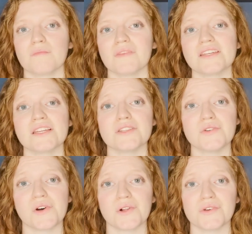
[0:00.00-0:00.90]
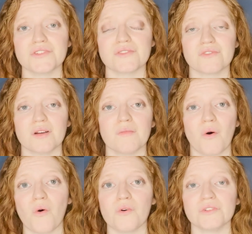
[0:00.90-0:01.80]
making new clothes from
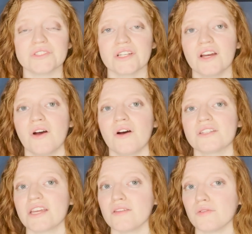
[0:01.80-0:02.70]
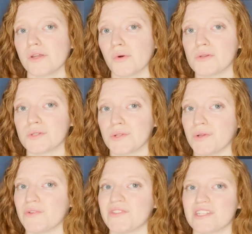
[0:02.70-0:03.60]
old, tailoring old
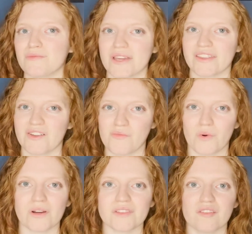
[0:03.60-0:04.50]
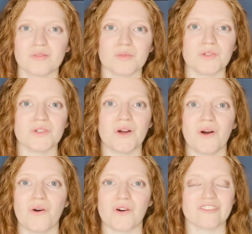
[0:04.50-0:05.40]
clothes to make them more lovable,
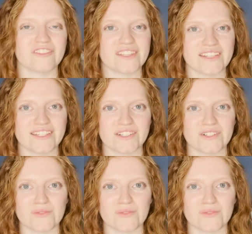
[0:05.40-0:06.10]
or for the knitters